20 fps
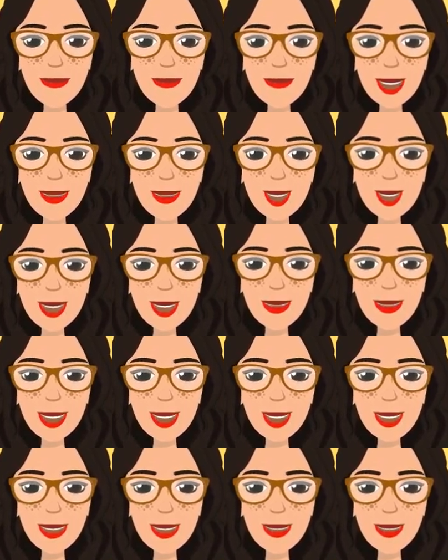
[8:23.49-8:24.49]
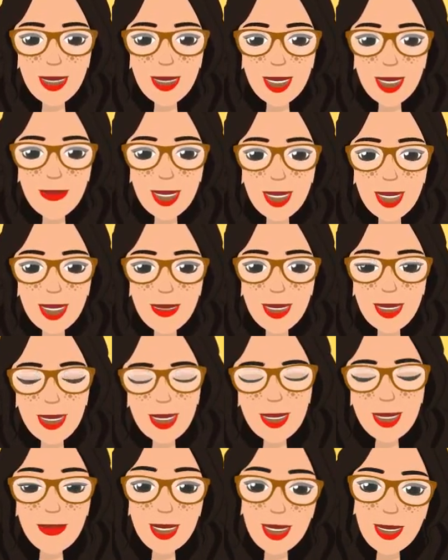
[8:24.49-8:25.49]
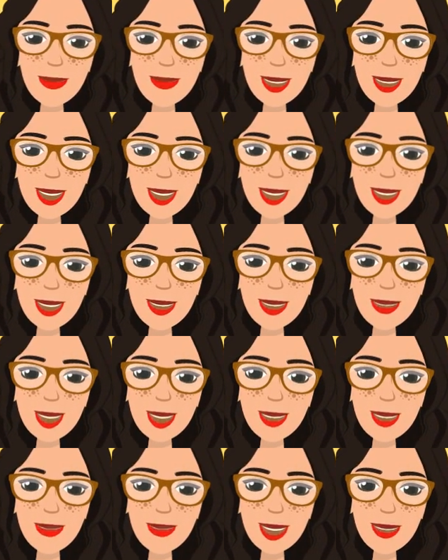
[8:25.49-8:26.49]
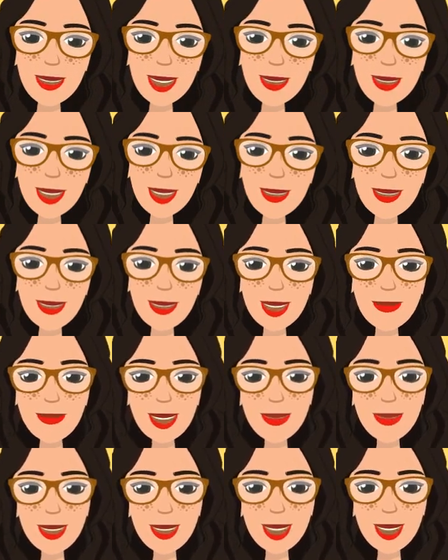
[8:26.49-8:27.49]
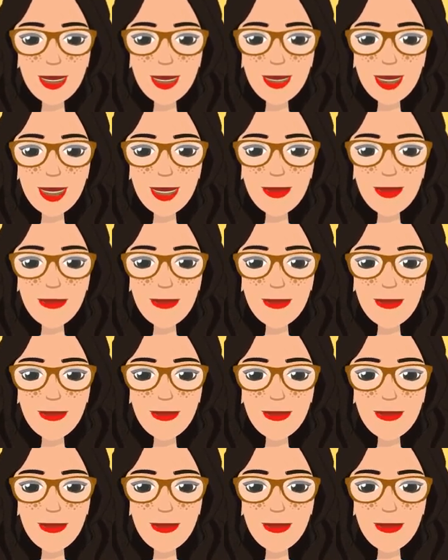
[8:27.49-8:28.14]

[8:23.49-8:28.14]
State financial cooperatives, state industrial development corporations,